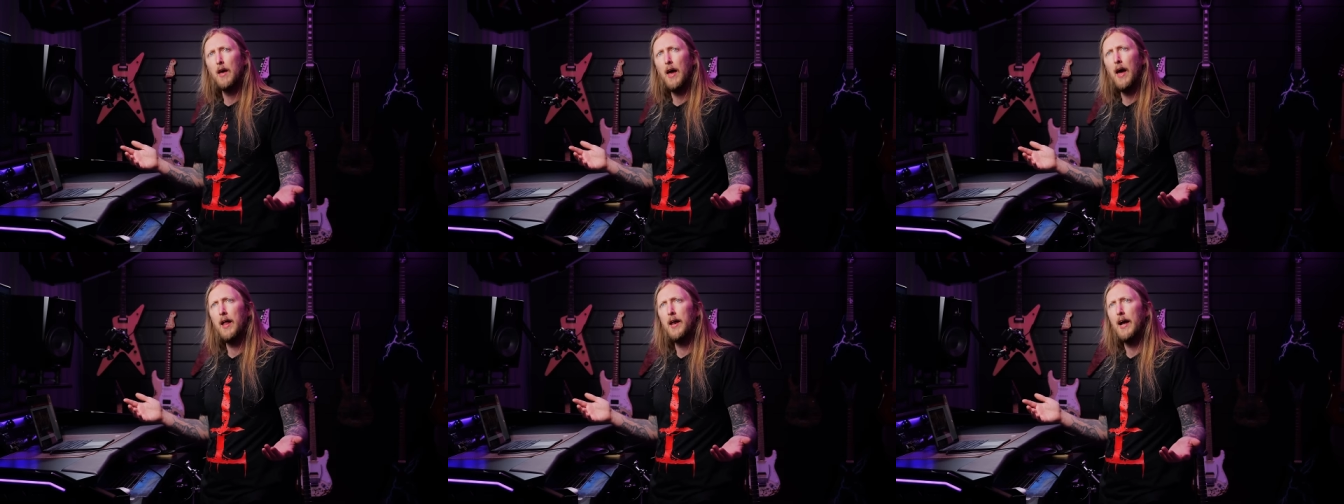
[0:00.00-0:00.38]

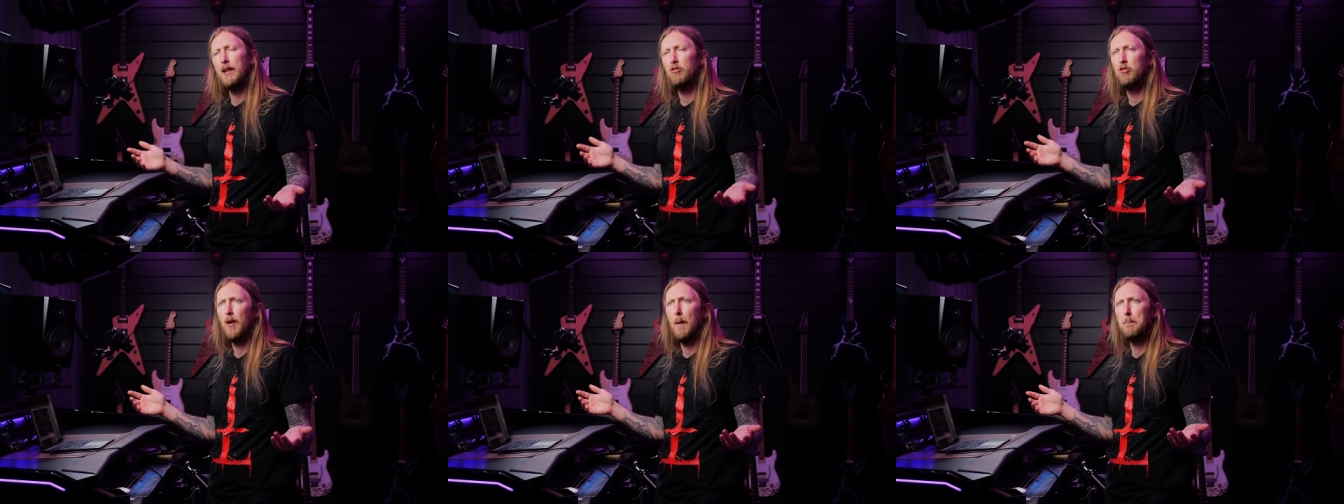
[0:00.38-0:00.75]
And
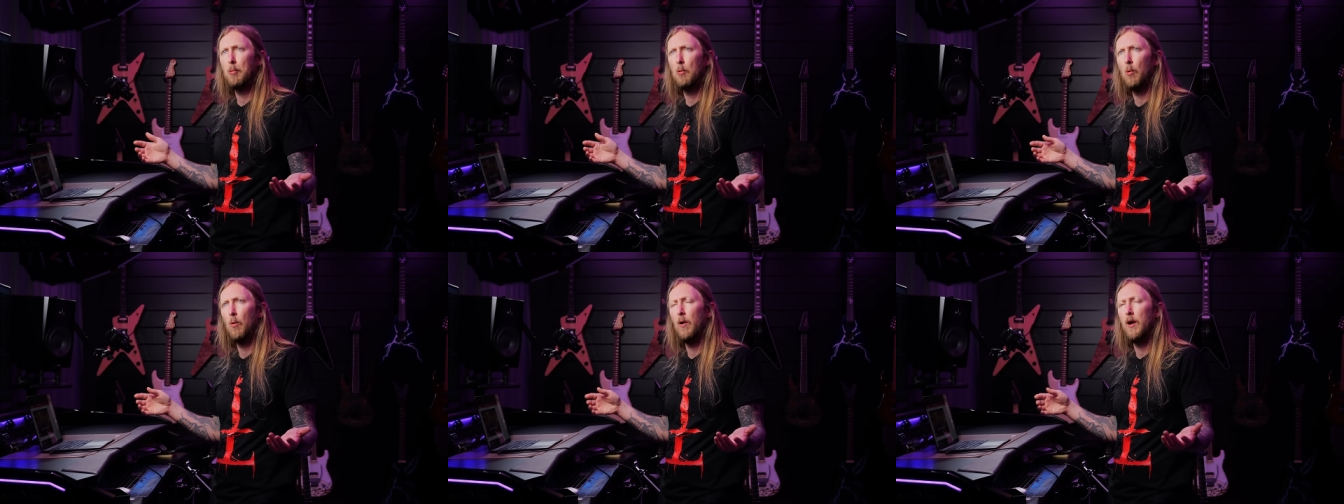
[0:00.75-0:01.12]
at some
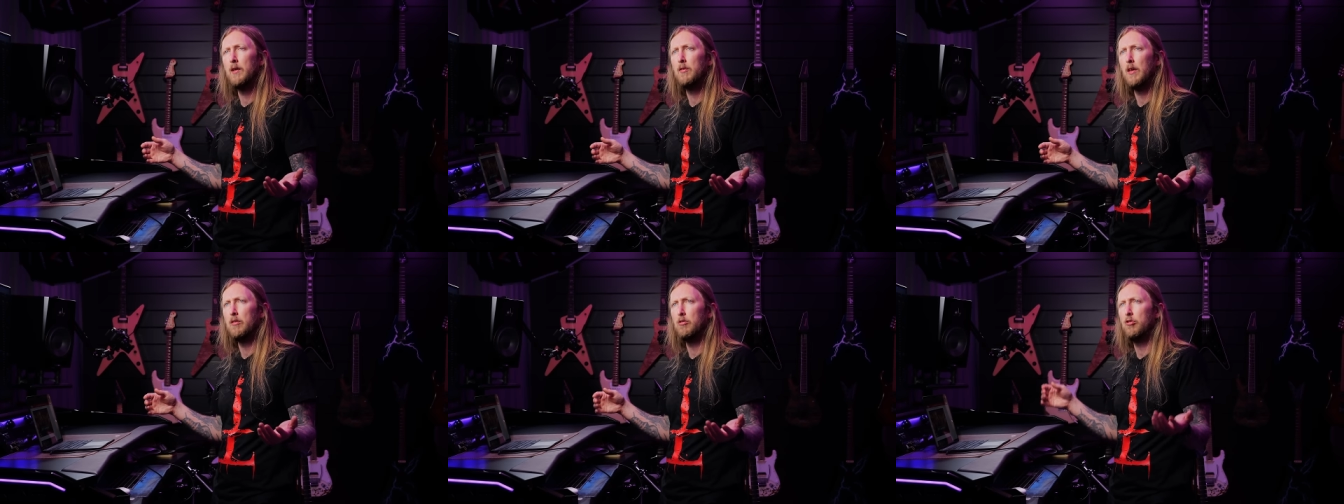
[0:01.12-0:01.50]

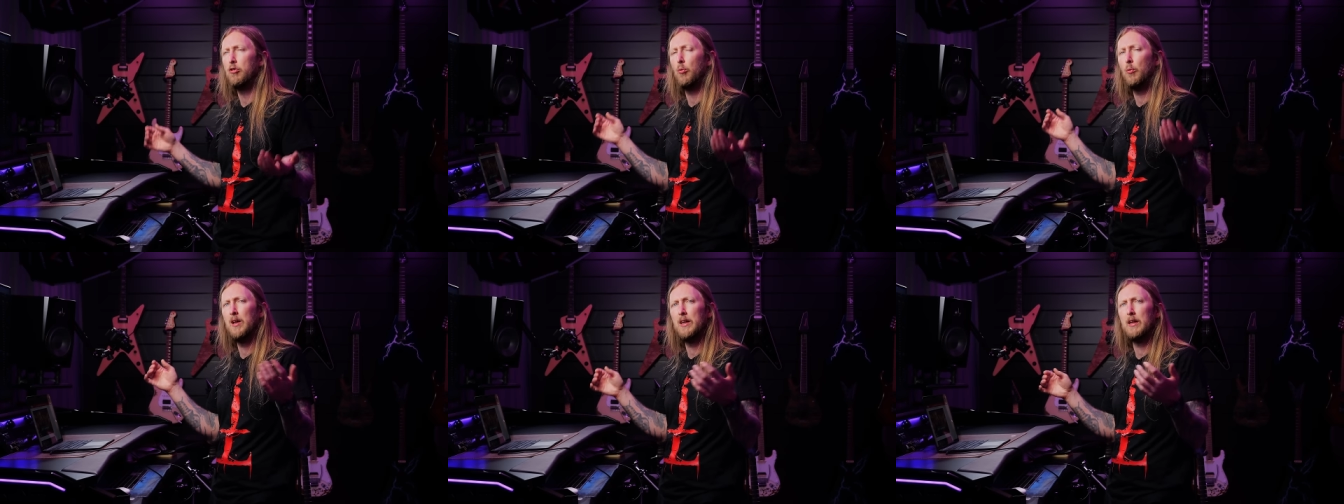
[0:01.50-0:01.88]
point,
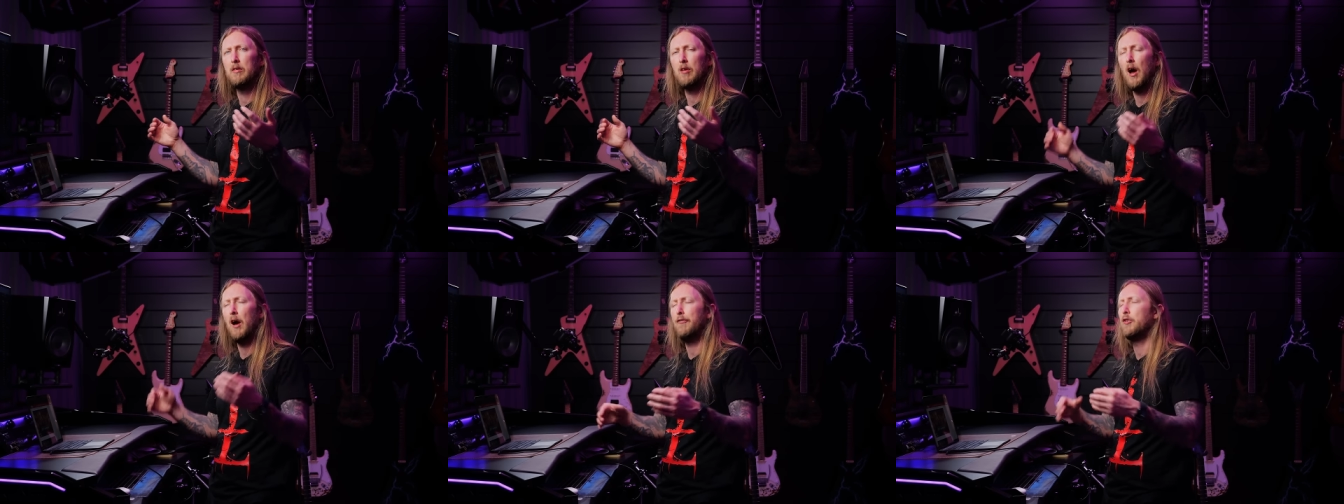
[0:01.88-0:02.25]
it's really
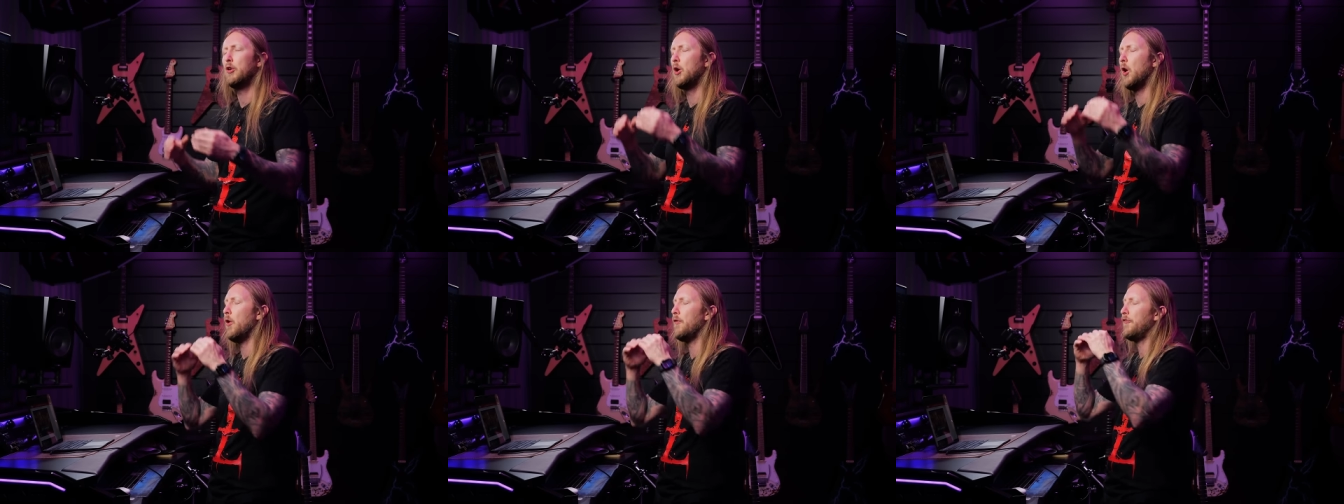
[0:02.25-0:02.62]
tough
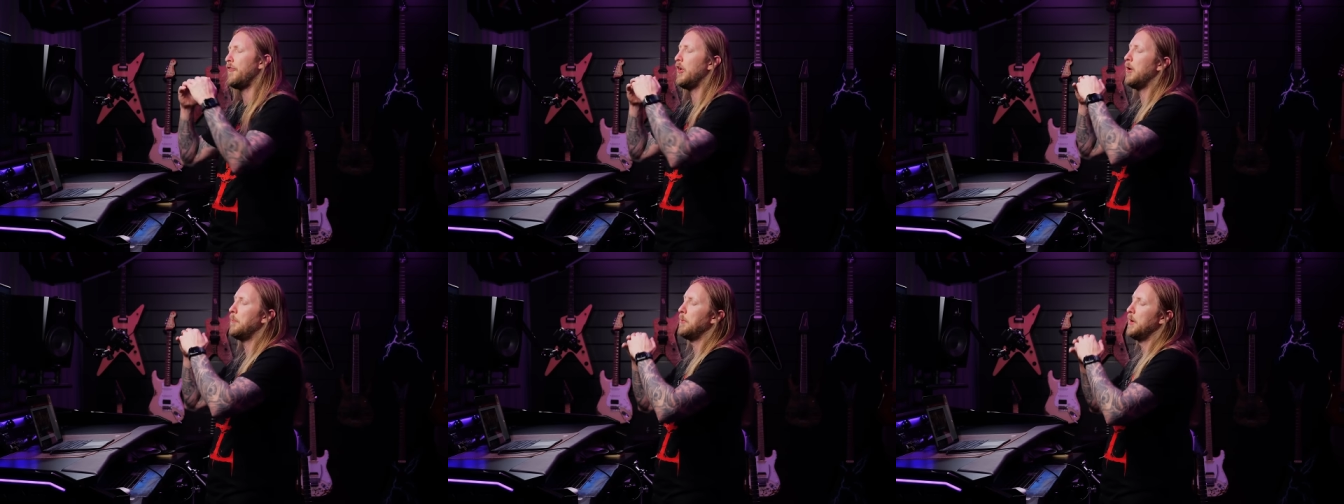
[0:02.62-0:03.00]
to go
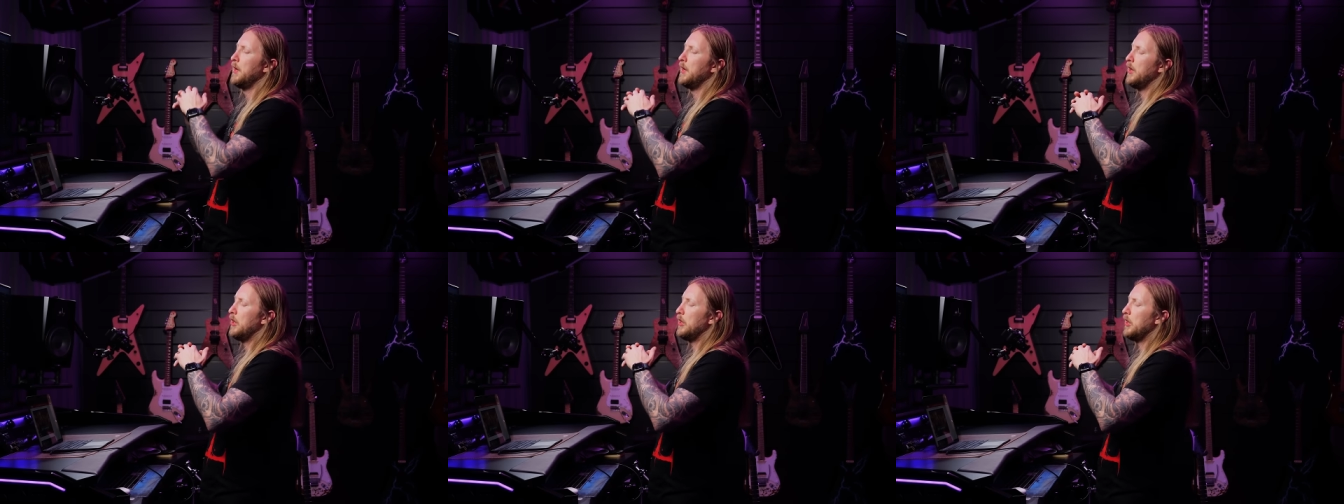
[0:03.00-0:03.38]
from,
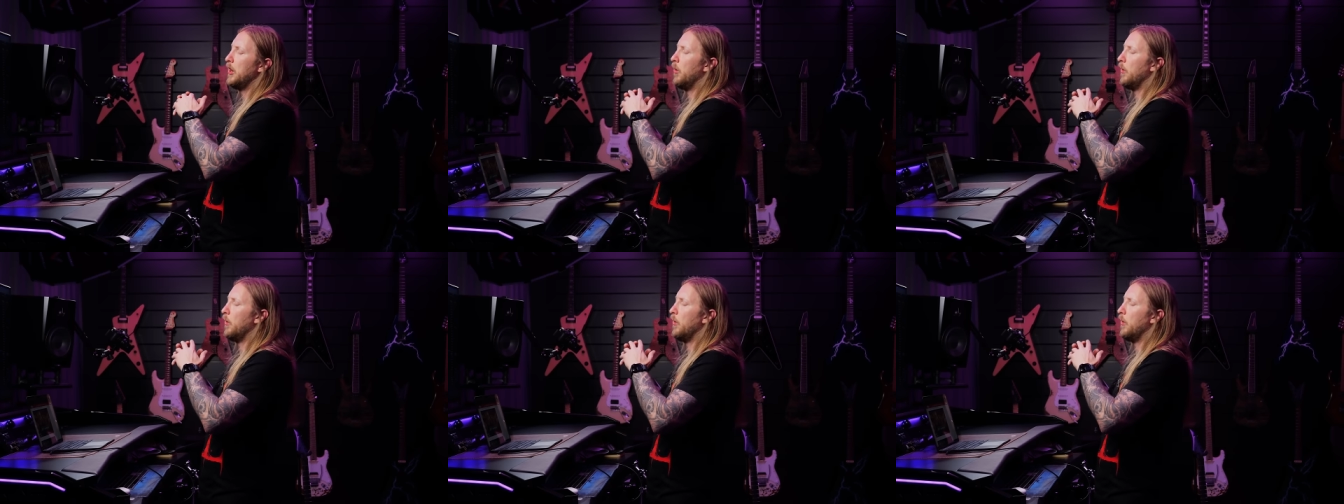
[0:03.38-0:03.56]
you